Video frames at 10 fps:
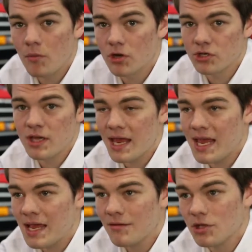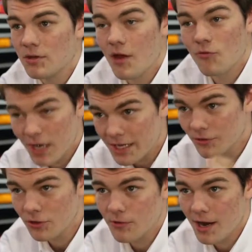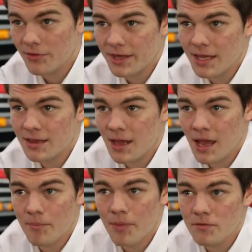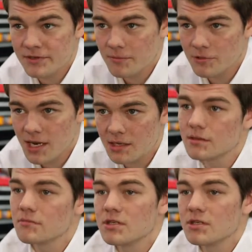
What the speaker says: Once you get here, you get a really good grounding in both subjects.